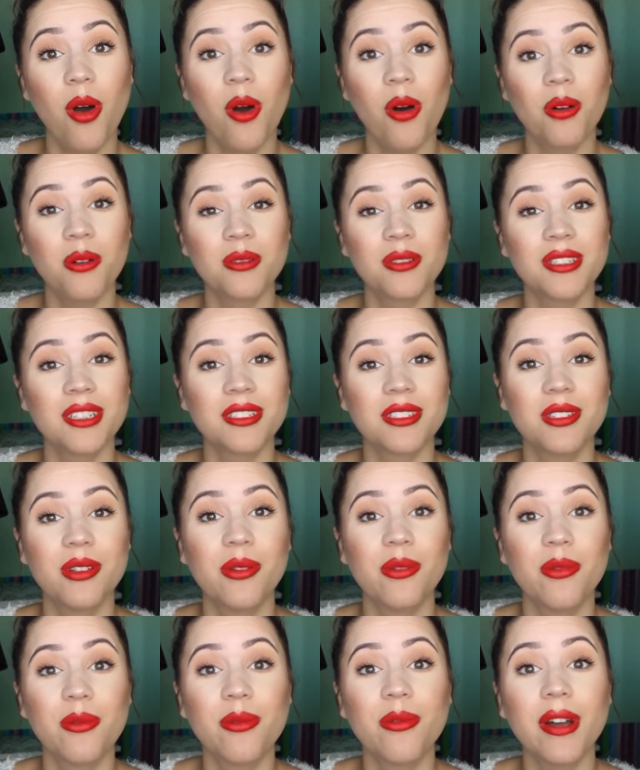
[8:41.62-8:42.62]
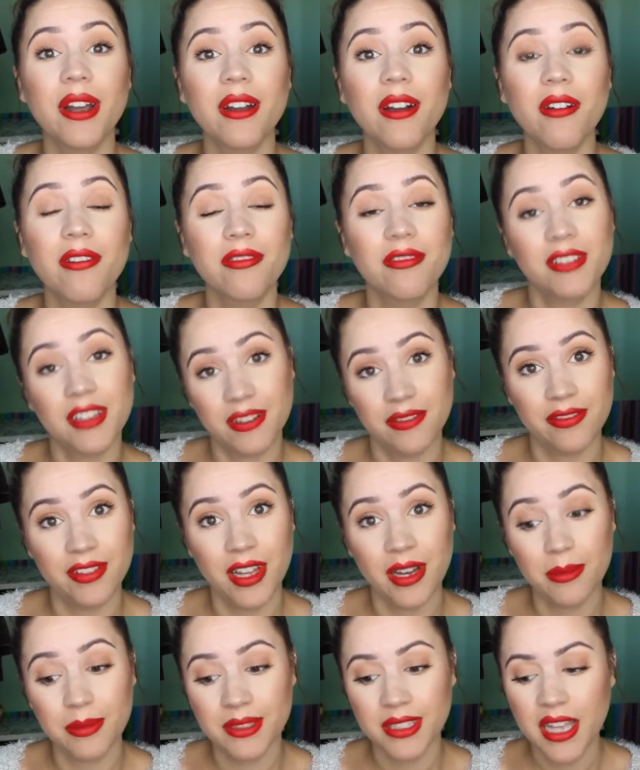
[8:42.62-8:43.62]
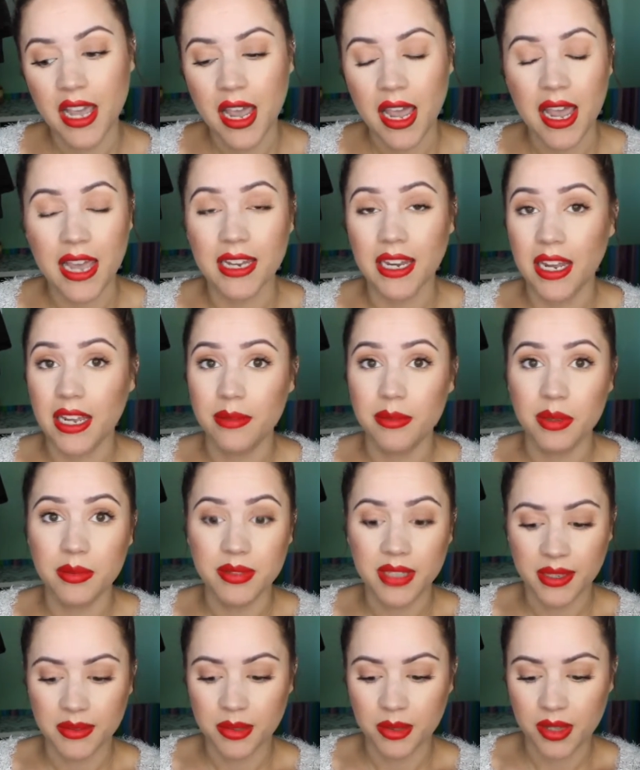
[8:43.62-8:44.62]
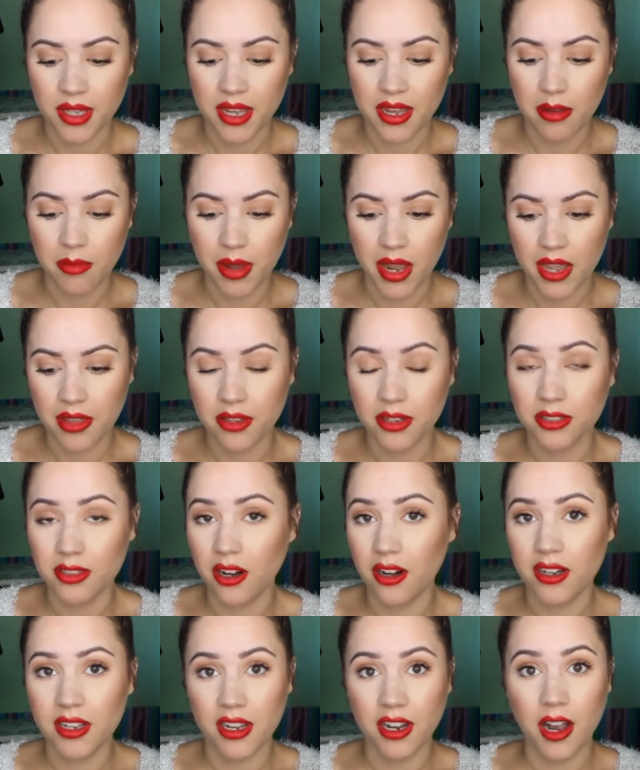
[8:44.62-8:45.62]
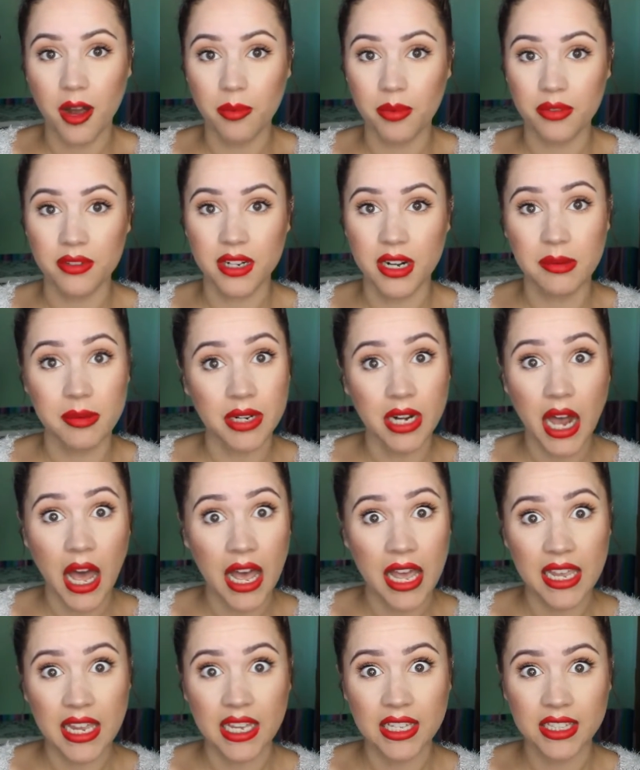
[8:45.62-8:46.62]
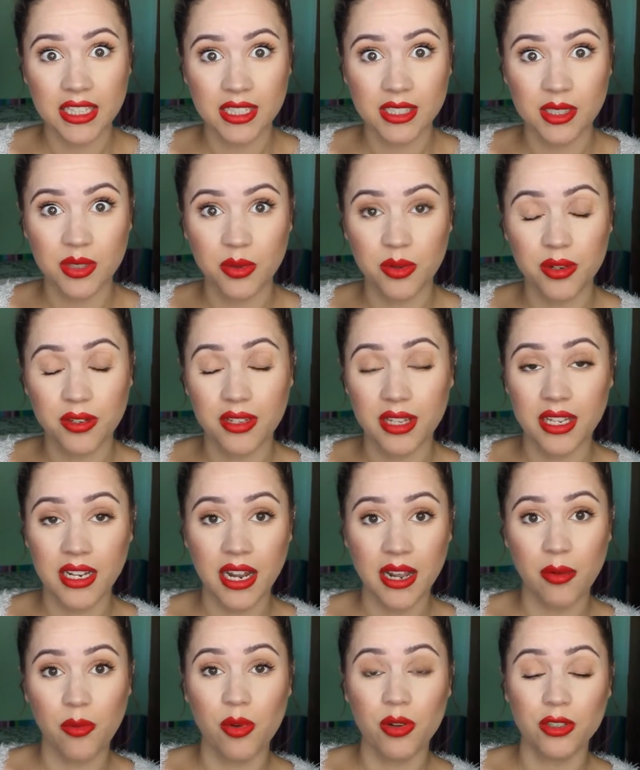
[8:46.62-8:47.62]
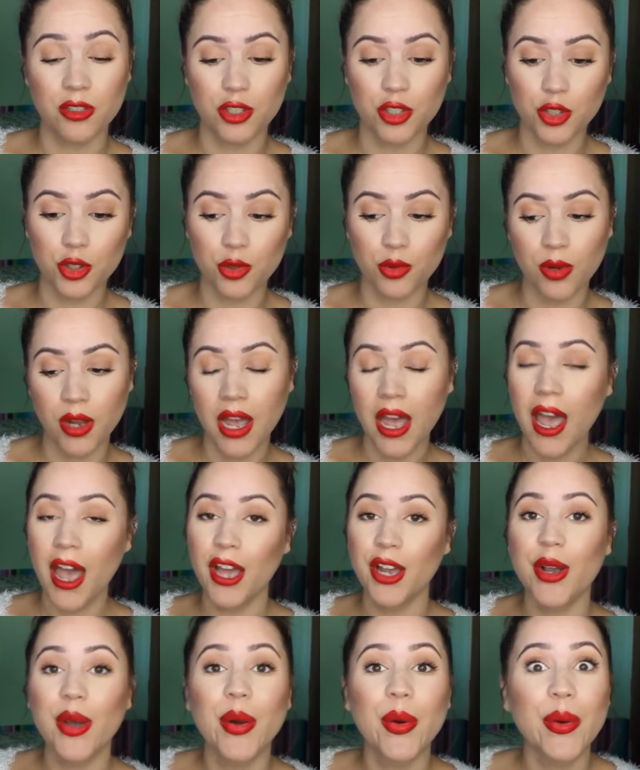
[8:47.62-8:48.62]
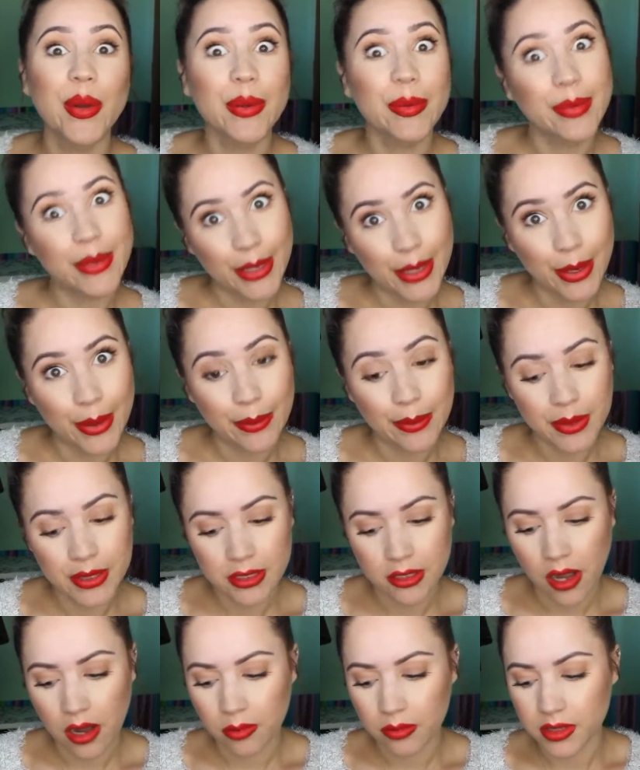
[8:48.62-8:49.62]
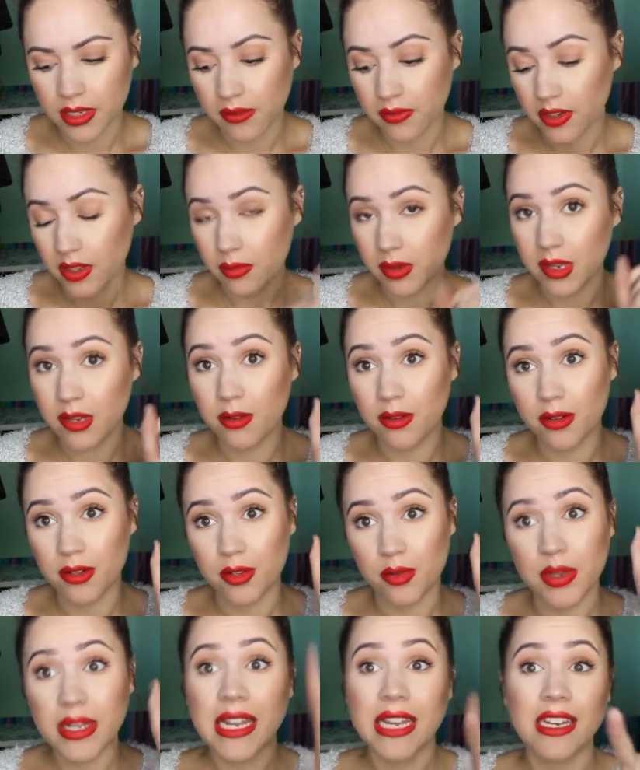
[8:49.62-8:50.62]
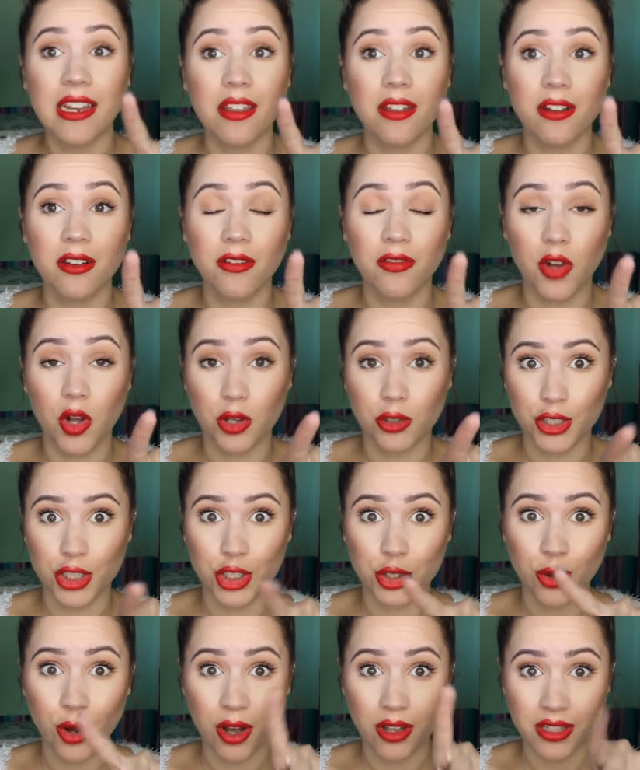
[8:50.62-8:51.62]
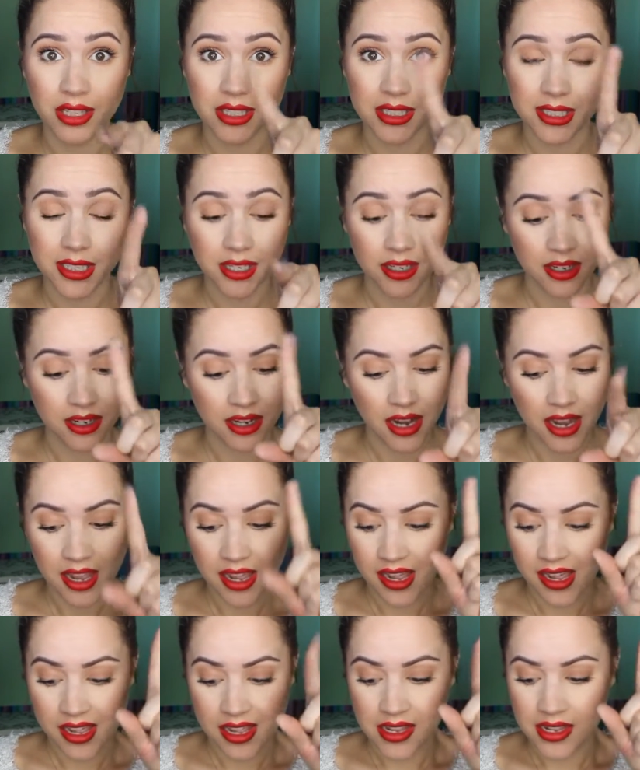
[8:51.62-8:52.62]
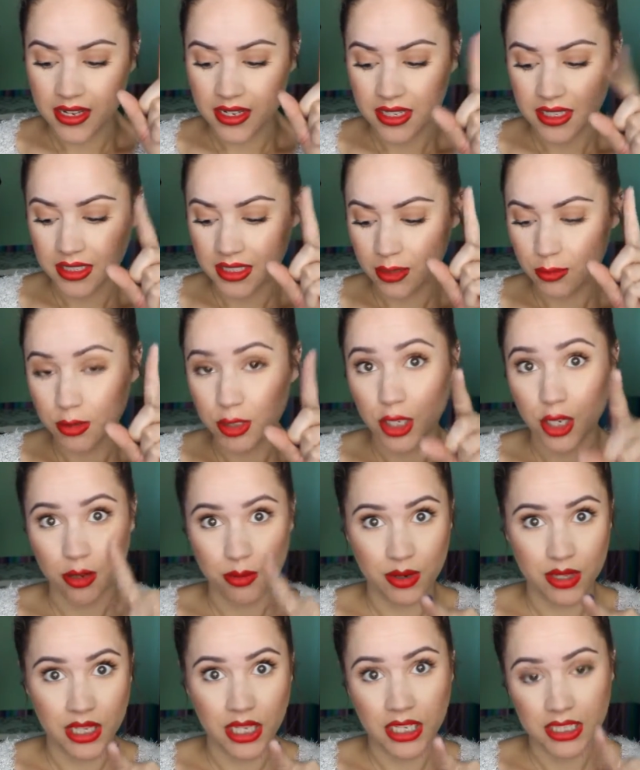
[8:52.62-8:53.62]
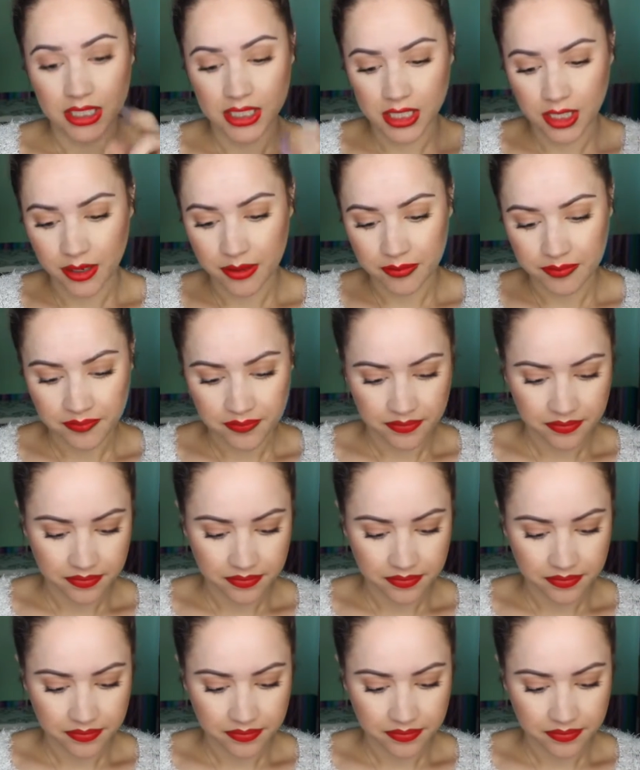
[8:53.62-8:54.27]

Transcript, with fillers: cold to wear flip-flops. And I am obsessed with them and there's already a couple that I've been eyeing at the store that I want to go and pick up. So I would definitely be doing another fall shoe haul this year because it was a good one last year.